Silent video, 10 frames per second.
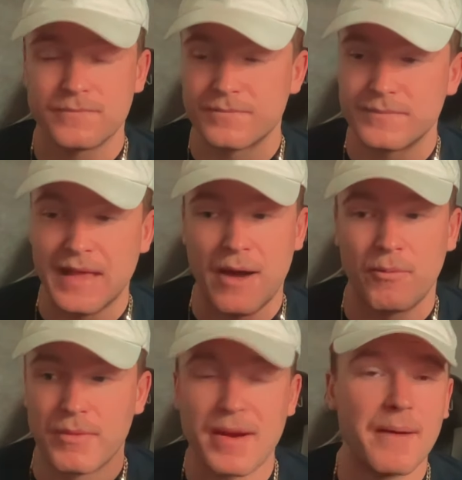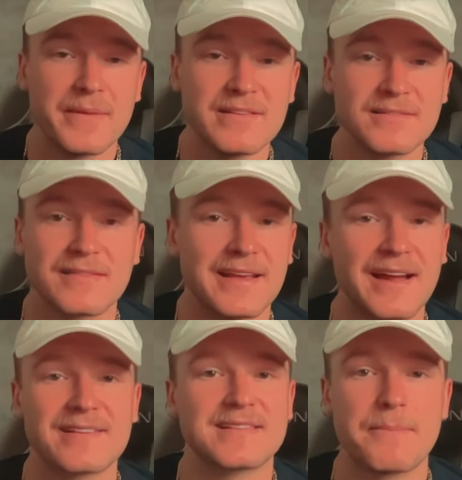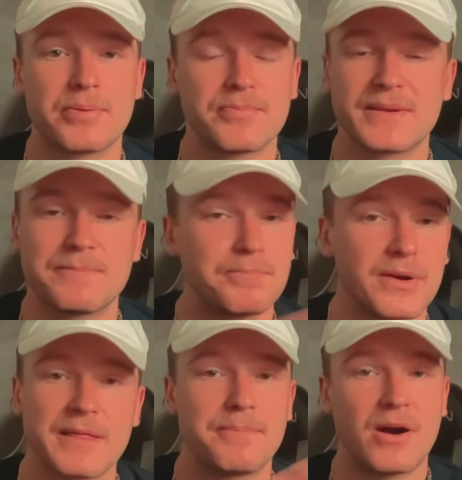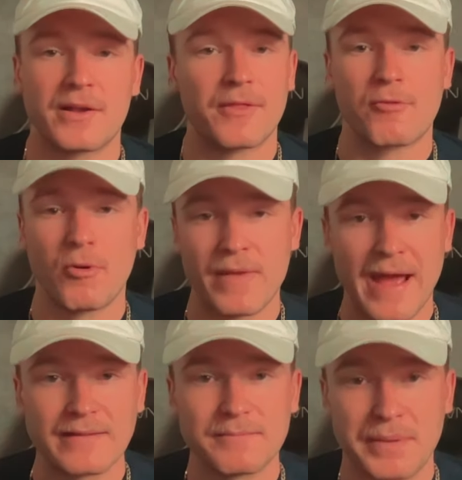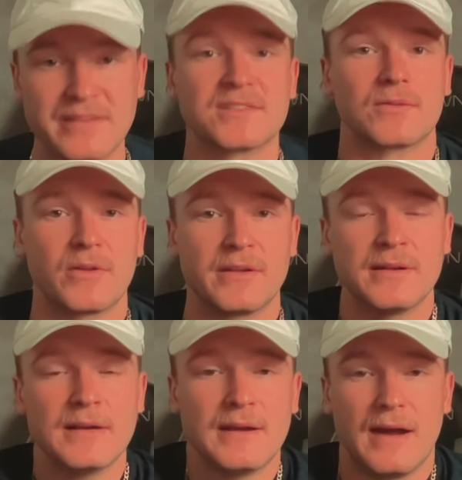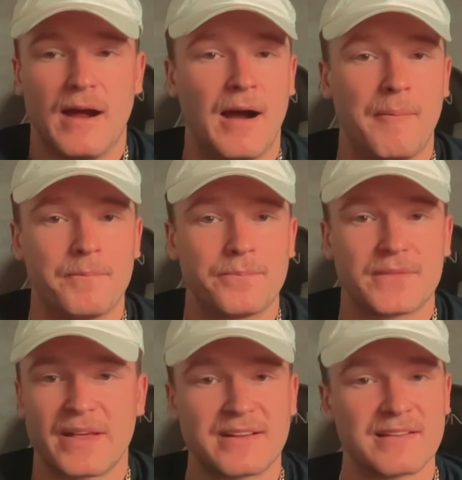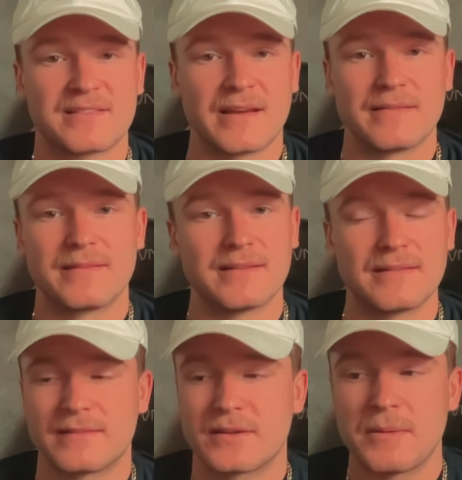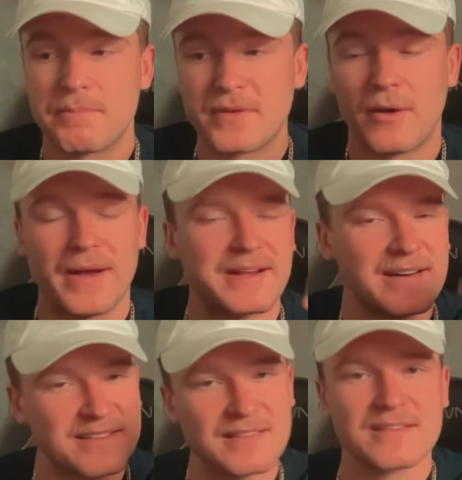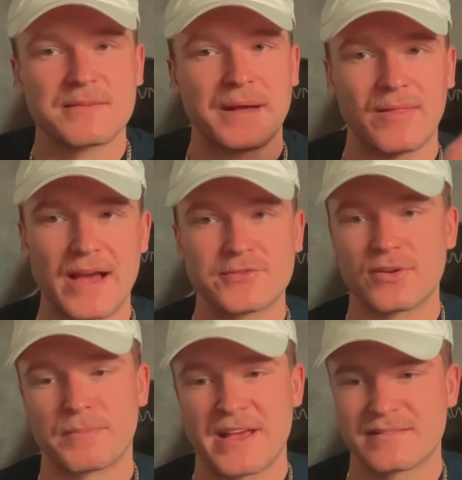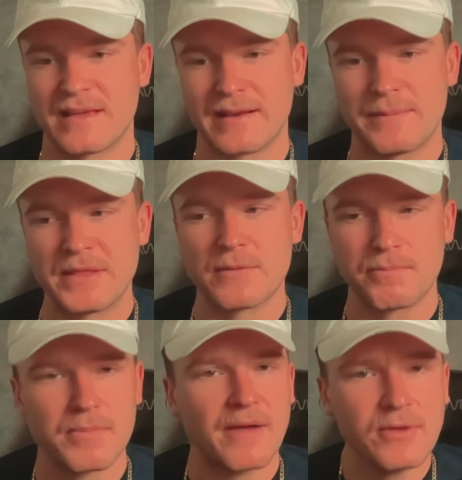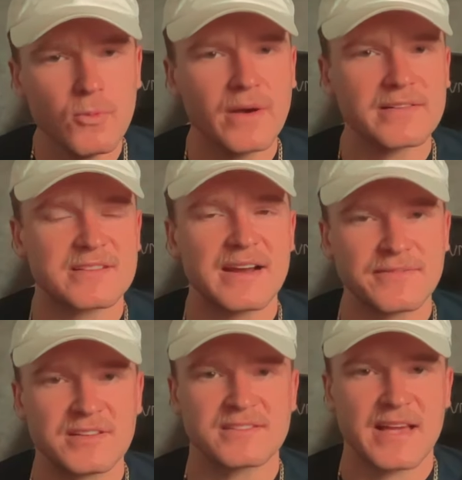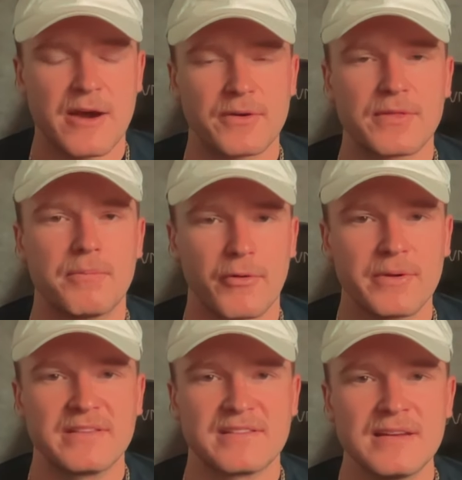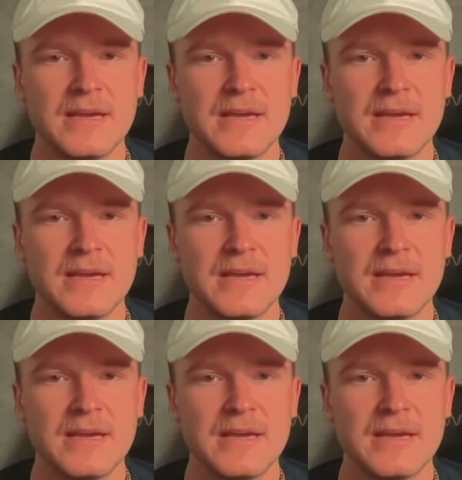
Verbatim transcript: Now, the problem is they got to stop putting the puck in their own net, basically. Um, like I said, the, you know, I kind of said this in my live stream last night. I mean, the, everyone has kind of discounted the Bruins'